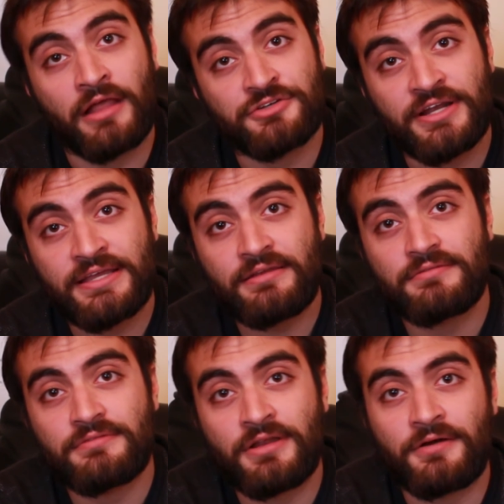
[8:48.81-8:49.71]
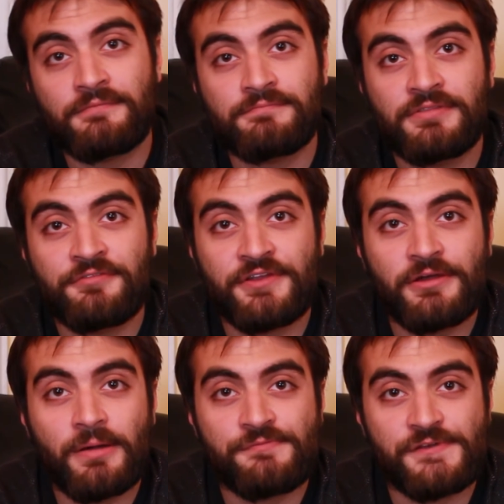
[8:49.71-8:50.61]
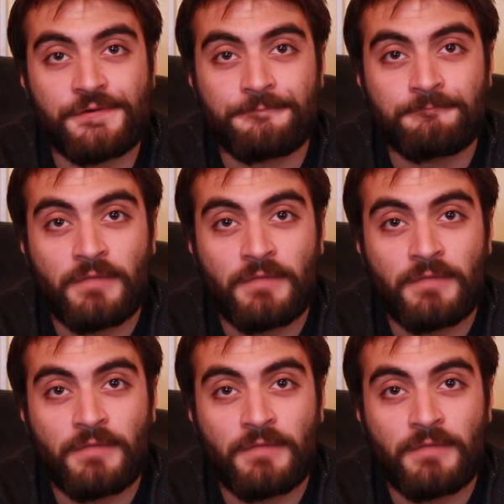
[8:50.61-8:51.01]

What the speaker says: I'll try to get, the video up for you.